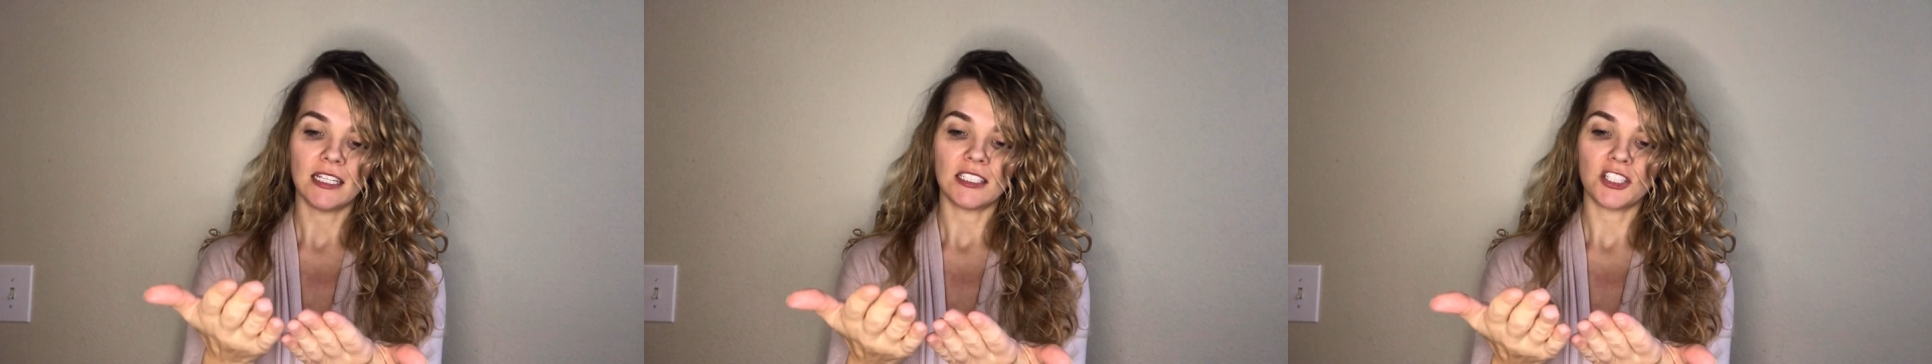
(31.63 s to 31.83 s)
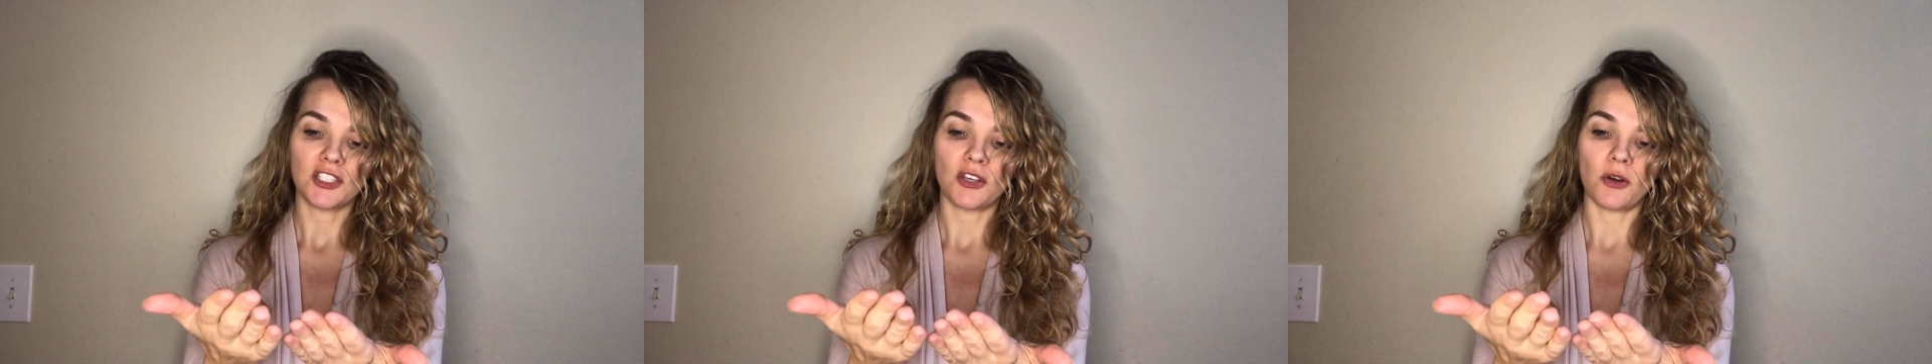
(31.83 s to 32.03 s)

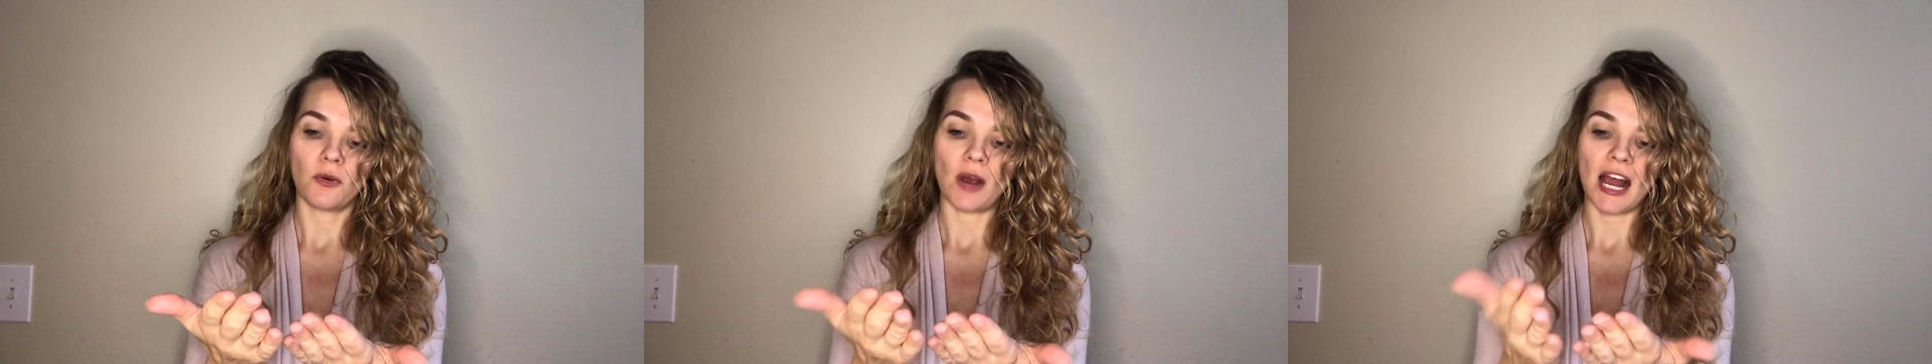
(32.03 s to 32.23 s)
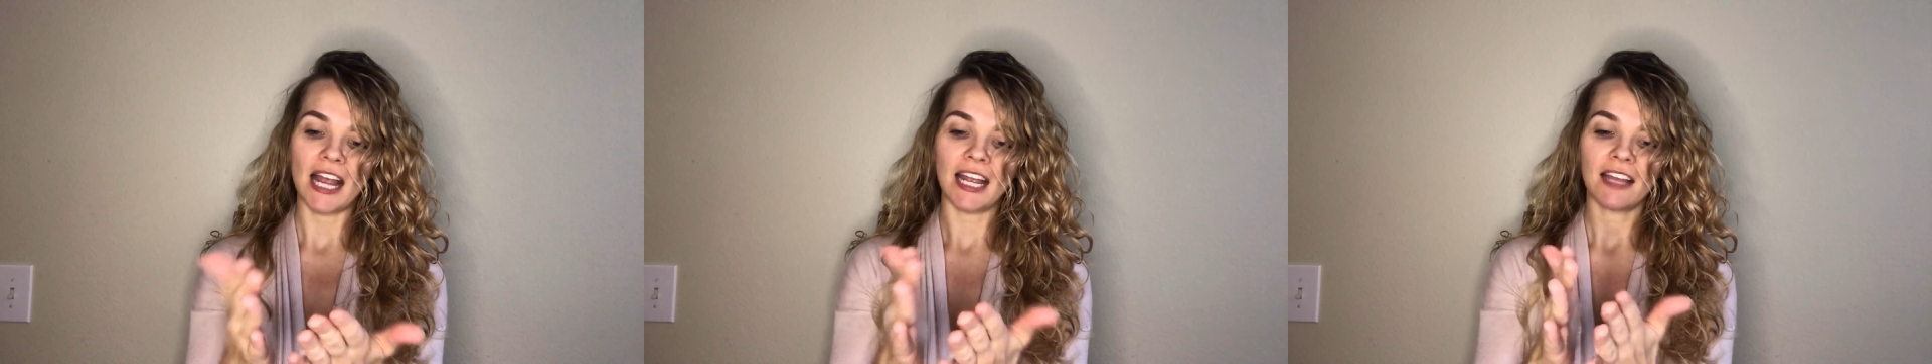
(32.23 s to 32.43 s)

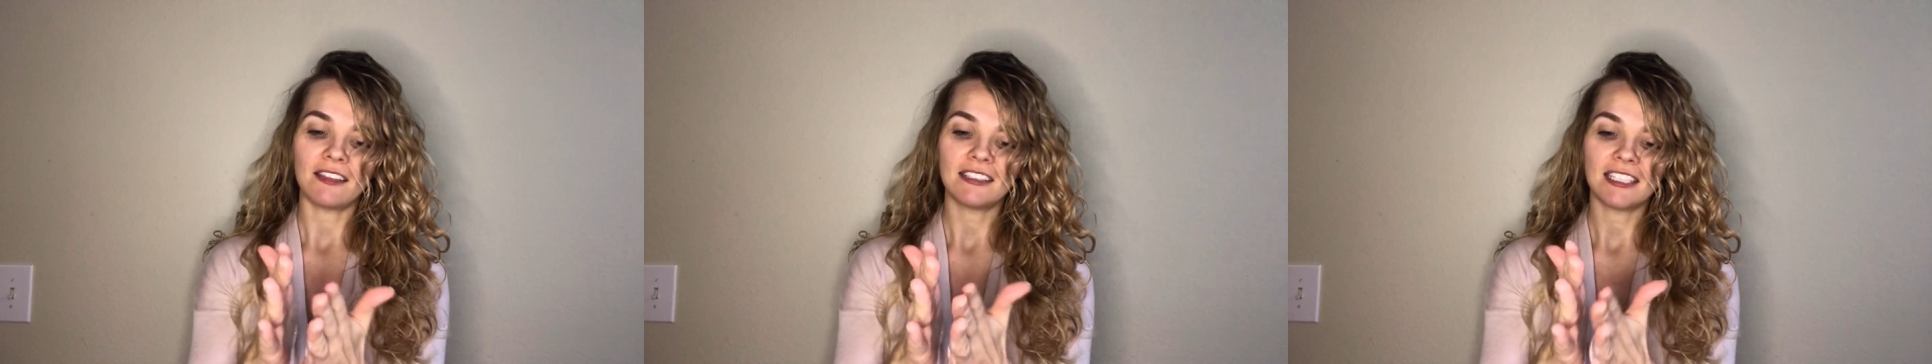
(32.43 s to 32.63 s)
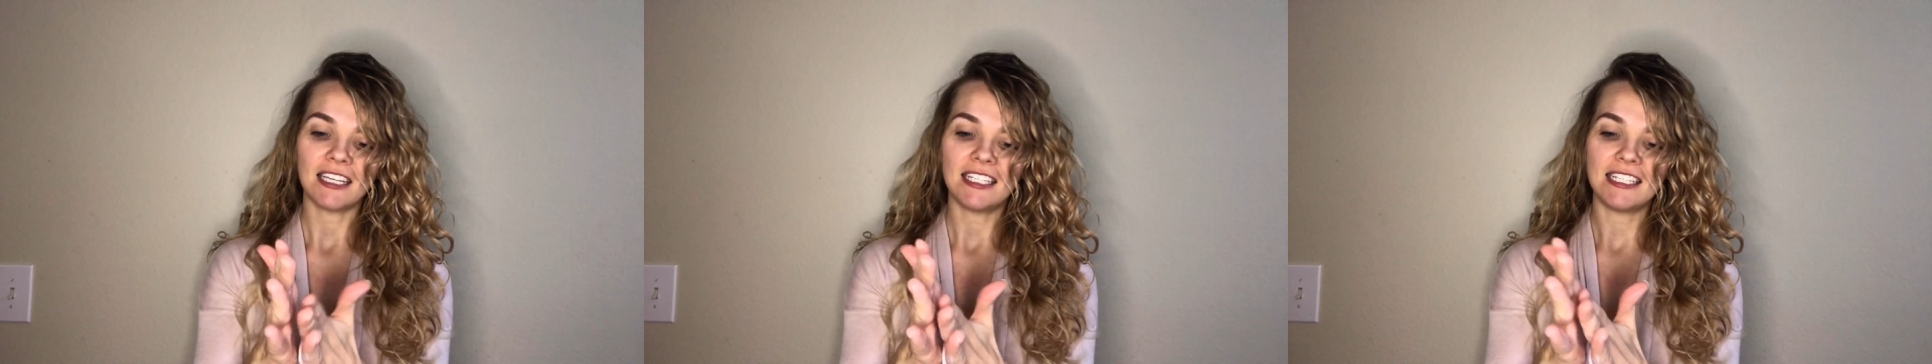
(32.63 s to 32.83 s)
So I got
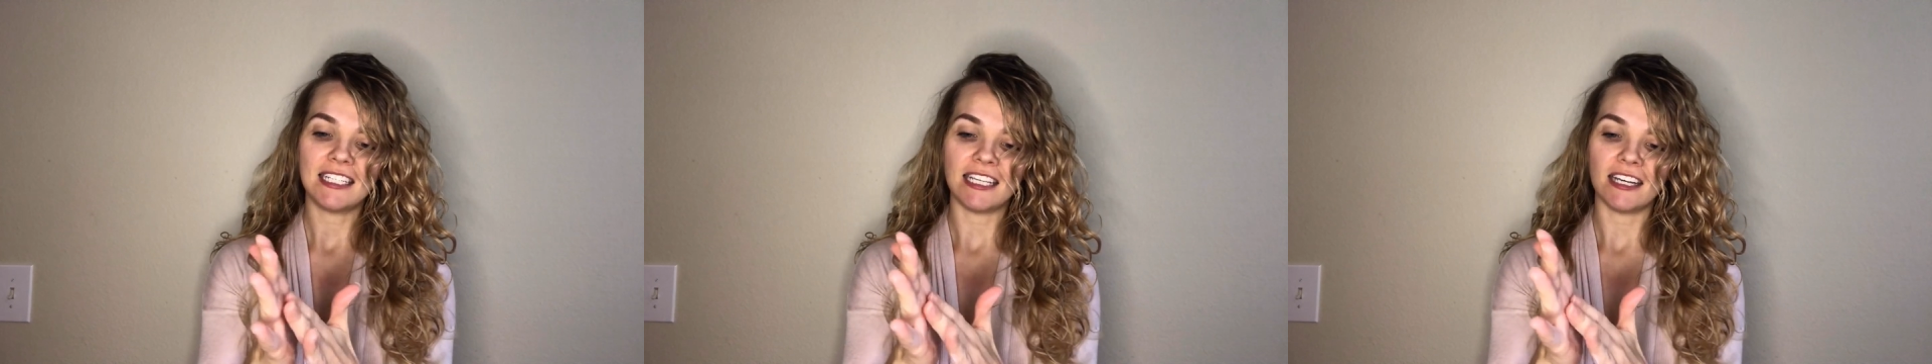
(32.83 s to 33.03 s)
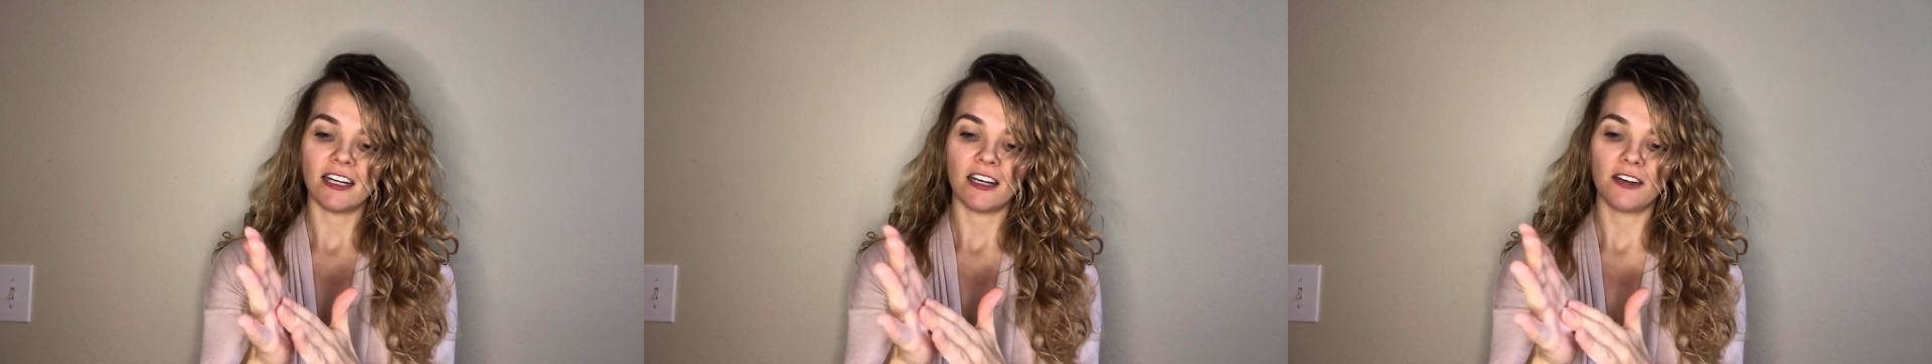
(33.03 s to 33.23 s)
this
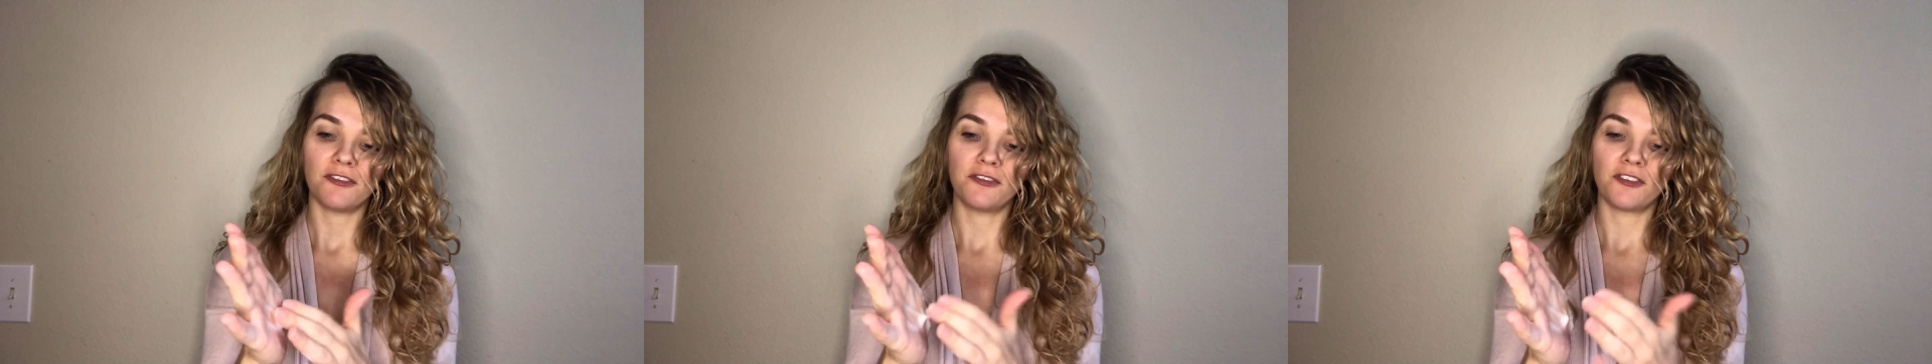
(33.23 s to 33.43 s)
idea